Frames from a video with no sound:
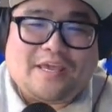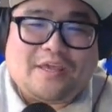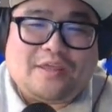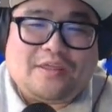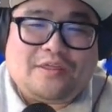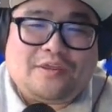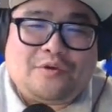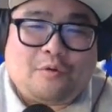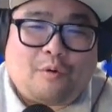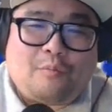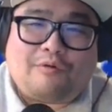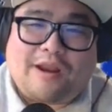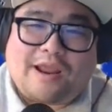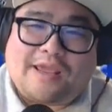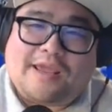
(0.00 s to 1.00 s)
your
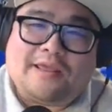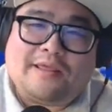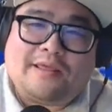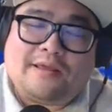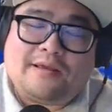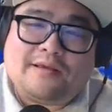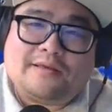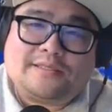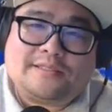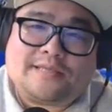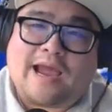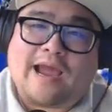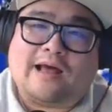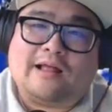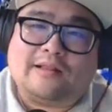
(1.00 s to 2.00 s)
breaking
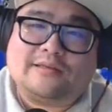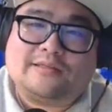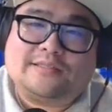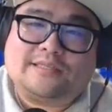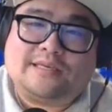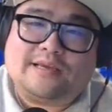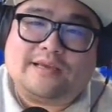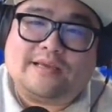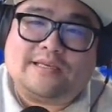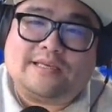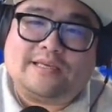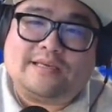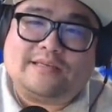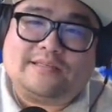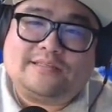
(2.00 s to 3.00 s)
style
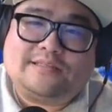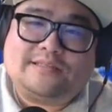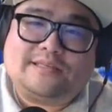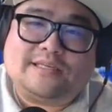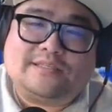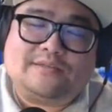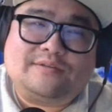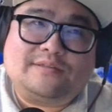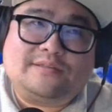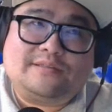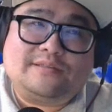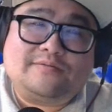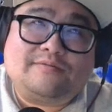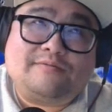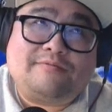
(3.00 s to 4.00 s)
is
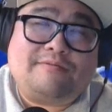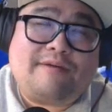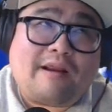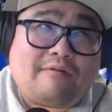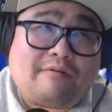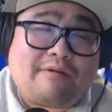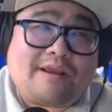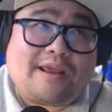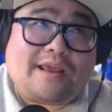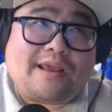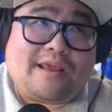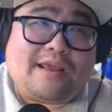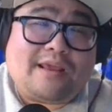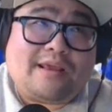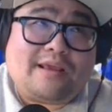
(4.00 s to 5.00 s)

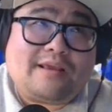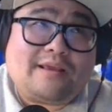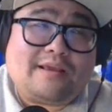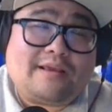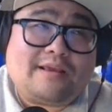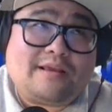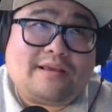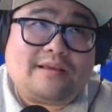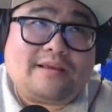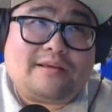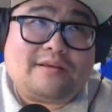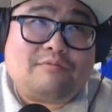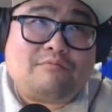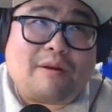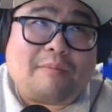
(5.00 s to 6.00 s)
very
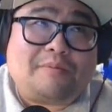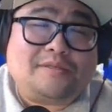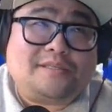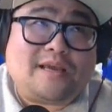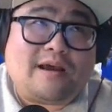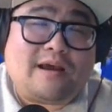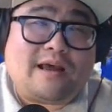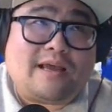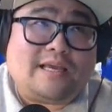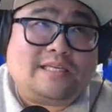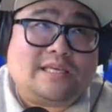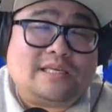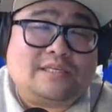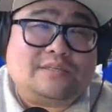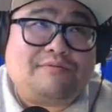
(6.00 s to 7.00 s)

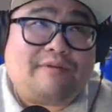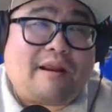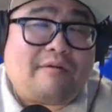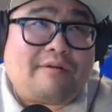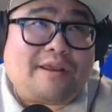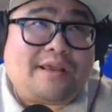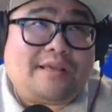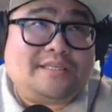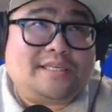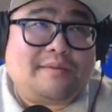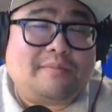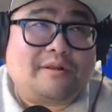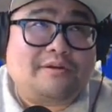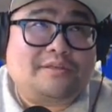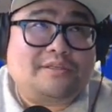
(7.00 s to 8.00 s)
is very
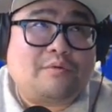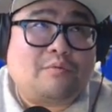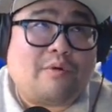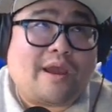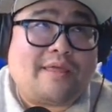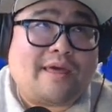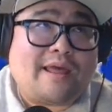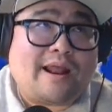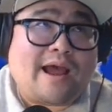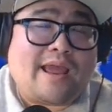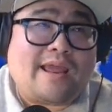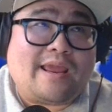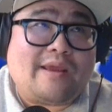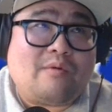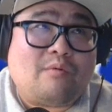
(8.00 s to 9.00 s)
similar to the way that
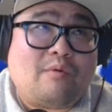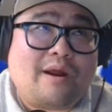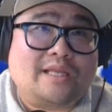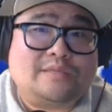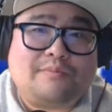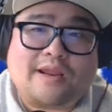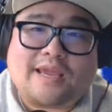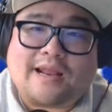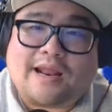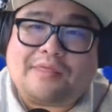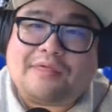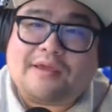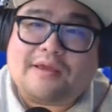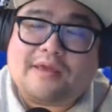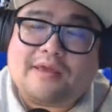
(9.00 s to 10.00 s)
I wanted to break. And I
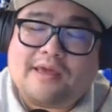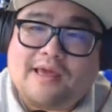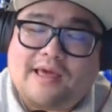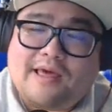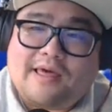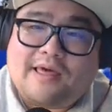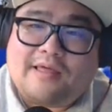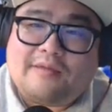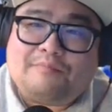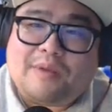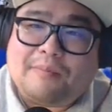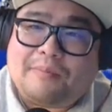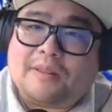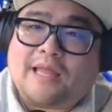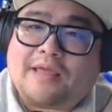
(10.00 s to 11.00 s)
think
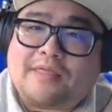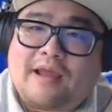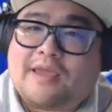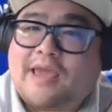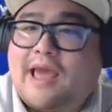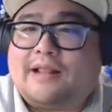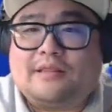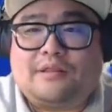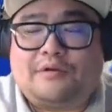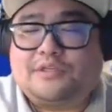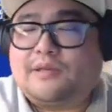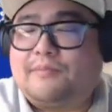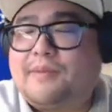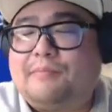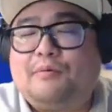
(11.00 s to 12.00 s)
people like, again, there's
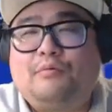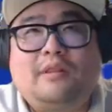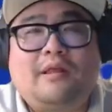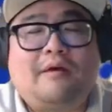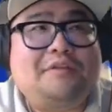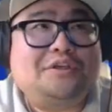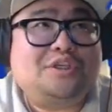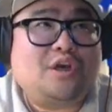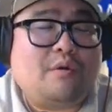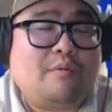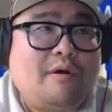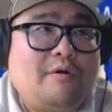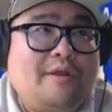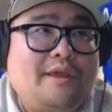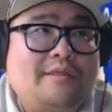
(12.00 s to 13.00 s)
some people who love the
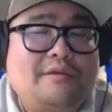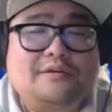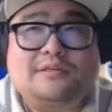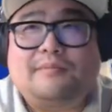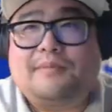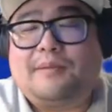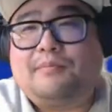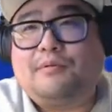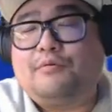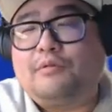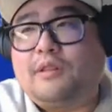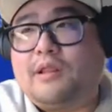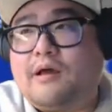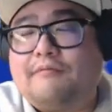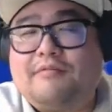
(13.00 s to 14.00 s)
showboating. There's some people who
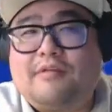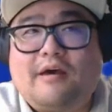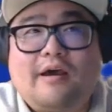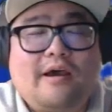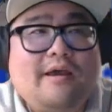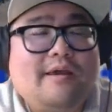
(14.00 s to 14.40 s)
love the